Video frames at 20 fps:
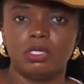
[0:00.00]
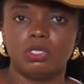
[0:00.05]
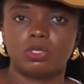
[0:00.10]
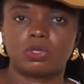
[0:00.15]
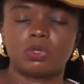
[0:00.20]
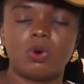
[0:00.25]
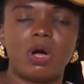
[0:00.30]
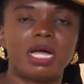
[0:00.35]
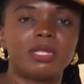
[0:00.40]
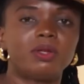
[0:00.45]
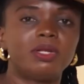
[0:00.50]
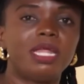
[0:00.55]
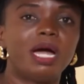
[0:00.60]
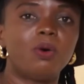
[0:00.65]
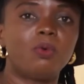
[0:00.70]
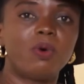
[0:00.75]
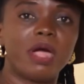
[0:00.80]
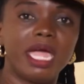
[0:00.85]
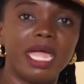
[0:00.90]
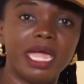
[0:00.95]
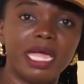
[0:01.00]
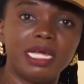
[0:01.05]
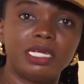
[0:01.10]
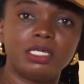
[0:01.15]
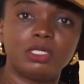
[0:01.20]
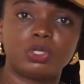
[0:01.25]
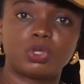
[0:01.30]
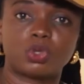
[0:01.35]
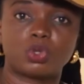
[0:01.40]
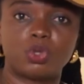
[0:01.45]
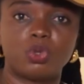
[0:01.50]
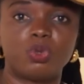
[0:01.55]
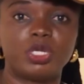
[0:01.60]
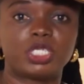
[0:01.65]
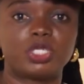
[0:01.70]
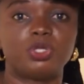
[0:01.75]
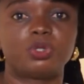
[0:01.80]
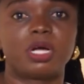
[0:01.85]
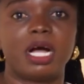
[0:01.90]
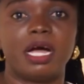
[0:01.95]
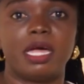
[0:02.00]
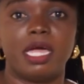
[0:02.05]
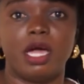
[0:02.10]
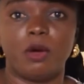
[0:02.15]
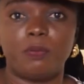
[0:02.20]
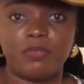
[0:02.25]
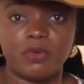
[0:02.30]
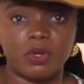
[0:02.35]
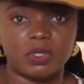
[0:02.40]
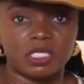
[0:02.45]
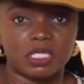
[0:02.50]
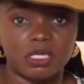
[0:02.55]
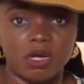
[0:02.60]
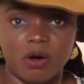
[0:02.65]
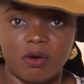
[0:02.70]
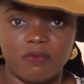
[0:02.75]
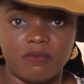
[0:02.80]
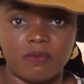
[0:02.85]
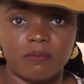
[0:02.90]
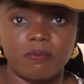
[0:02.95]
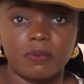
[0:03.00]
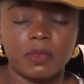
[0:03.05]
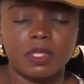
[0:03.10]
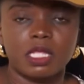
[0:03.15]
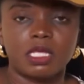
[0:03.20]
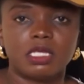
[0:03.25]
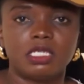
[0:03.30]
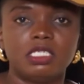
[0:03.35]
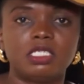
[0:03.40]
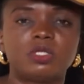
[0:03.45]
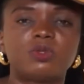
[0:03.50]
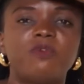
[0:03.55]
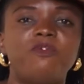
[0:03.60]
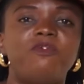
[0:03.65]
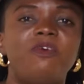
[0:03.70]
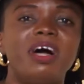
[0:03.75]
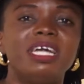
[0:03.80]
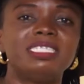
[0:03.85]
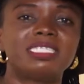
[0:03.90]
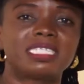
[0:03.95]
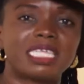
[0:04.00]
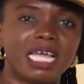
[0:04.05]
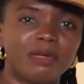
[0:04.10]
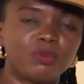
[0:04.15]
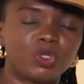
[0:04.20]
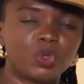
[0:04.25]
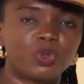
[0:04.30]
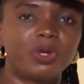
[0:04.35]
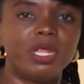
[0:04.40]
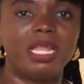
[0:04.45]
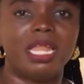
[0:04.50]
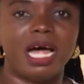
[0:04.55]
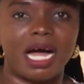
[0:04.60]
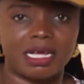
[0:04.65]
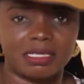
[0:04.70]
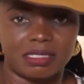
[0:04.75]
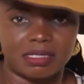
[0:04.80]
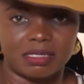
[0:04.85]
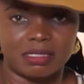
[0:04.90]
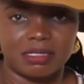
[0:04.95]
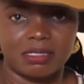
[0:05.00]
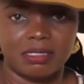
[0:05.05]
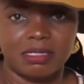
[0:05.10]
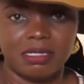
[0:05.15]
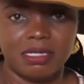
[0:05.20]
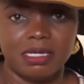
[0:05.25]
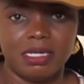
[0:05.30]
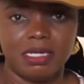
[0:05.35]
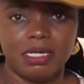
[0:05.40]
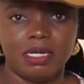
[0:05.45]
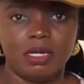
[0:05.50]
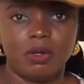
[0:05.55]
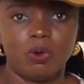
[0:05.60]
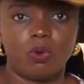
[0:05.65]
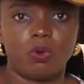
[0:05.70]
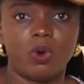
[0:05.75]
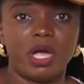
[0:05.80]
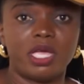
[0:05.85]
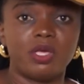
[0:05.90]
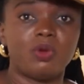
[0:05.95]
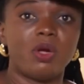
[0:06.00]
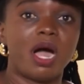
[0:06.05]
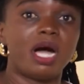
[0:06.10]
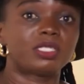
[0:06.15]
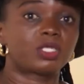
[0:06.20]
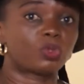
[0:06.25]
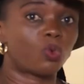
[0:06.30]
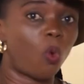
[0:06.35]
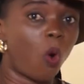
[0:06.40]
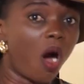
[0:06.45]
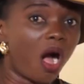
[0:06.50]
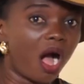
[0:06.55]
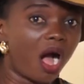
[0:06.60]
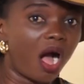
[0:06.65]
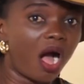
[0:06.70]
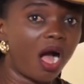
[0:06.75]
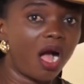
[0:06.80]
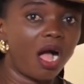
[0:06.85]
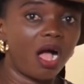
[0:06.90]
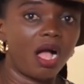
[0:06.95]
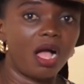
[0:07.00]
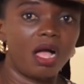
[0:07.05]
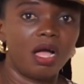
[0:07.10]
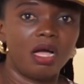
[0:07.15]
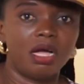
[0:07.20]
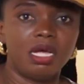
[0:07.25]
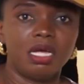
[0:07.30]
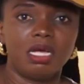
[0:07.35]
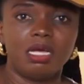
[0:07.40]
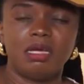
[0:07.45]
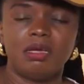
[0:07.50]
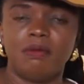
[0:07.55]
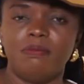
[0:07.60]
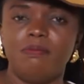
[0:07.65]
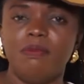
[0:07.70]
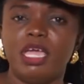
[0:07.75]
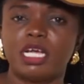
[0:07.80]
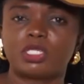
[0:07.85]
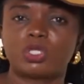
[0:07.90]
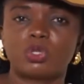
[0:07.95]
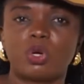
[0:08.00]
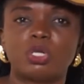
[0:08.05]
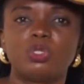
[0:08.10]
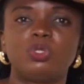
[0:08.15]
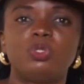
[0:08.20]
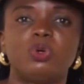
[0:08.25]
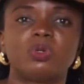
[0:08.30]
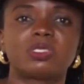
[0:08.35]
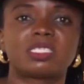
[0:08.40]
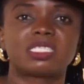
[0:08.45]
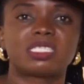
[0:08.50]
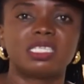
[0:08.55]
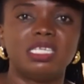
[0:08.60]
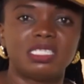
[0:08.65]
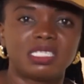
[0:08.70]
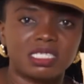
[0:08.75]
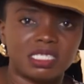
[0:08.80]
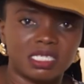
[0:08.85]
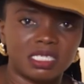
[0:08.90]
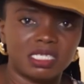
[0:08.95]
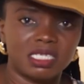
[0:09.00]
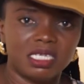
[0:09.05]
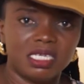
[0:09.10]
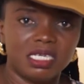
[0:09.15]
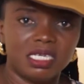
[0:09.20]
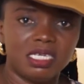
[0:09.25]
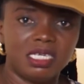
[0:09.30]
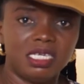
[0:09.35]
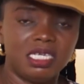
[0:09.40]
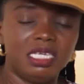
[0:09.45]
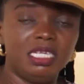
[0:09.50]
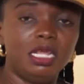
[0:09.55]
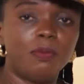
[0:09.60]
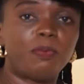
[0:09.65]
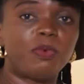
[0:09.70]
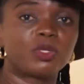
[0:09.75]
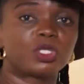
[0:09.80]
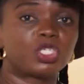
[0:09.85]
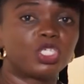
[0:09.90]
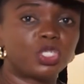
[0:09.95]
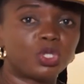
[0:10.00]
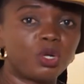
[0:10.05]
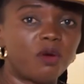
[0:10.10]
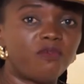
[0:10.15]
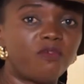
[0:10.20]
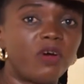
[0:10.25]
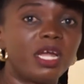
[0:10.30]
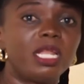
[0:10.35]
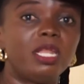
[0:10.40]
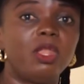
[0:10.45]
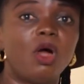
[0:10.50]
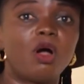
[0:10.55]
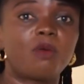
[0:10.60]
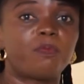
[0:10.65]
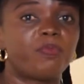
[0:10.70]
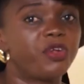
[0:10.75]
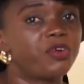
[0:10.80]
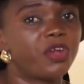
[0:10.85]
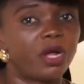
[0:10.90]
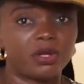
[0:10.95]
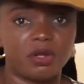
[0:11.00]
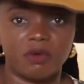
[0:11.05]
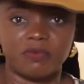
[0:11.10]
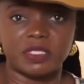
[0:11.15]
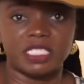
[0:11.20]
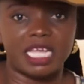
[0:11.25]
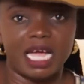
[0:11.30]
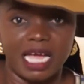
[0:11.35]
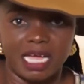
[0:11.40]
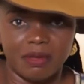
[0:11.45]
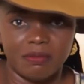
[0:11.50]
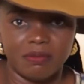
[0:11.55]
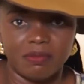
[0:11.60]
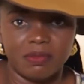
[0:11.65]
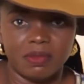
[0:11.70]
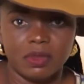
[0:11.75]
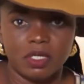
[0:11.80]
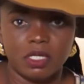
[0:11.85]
So another way through which you can help yourself is to find time to relax. When you are at work, make sure you don't sit in a position for a long period of time.